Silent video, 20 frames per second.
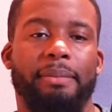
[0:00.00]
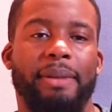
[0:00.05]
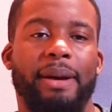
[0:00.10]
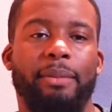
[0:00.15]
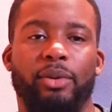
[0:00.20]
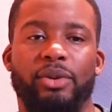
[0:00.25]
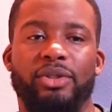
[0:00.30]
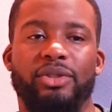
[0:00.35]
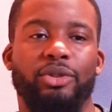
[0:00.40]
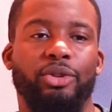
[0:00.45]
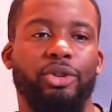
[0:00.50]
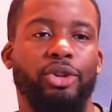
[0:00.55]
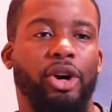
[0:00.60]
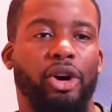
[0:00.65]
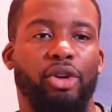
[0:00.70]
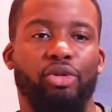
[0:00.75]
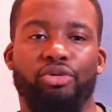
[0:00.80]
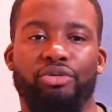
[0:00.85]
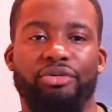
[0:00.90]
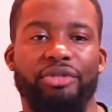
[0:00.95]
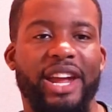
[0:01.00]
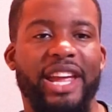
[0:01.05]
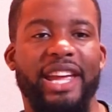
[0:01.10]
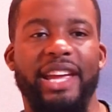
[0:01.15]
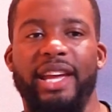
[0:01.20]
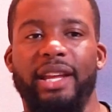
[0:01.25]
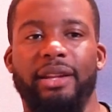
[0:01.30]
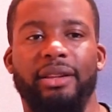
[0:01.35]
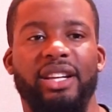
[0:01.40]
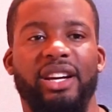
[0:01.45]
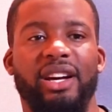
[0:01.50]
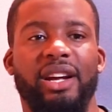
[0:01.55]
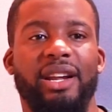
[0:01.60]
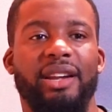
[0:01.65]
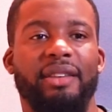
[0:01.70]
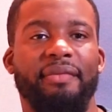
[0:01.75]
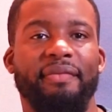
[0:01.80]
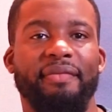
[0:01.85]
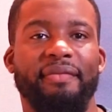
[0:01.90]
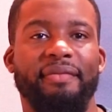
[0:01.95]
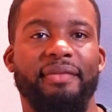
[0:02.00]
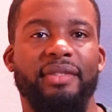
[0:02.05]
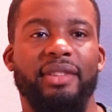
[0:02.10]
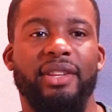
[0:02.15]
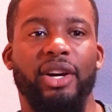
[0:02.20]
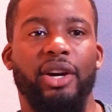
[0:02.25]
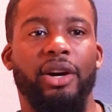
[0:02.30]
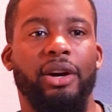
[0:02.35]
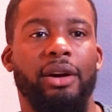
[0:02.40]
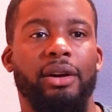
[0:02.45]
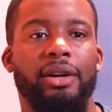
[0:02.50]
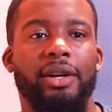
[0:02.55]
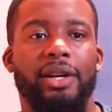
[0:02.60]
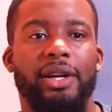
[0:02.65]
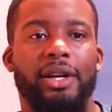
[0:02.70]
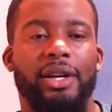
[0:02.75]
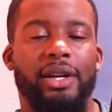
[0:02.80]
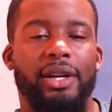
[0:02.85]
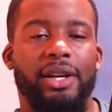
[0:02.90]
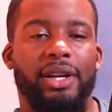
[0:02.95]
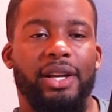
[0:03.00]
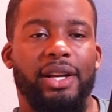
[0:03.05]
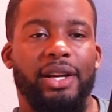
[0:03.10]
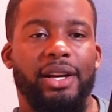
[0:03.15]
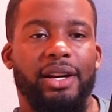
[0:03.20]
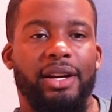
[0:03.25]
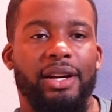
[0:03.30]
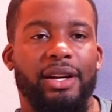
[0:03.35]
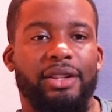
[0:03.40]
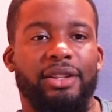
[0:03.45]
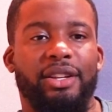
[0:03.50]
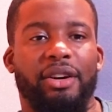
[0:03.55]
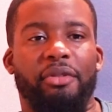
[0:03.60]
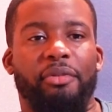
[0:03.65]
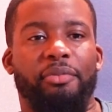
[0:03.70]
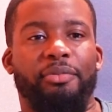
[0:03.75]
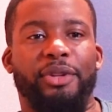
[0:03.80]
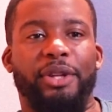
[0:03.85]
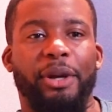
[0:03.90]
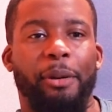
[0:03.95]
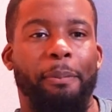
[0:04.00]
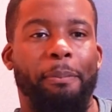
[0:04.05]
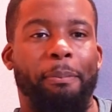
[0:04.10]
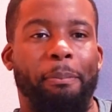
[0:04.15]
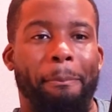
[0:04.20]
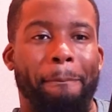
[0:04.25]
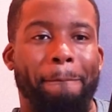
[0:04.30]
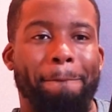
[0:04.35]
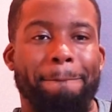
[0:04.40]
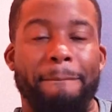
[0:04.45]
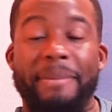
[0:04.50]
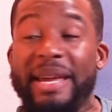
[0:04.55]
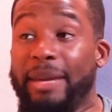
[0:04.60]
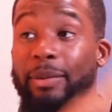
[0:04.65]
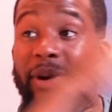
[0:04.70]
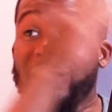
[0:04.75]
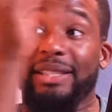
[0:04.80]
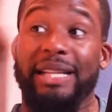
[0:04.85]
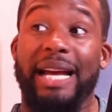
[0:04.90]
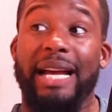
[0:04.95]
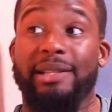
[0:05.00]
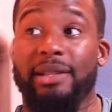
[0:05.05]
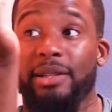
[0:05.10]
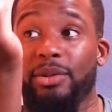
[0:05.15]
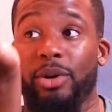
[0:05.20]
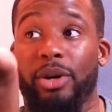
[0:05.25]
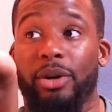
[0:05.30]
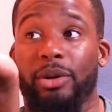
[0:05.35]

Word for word: Man was not rating the the the, the he works nights as well.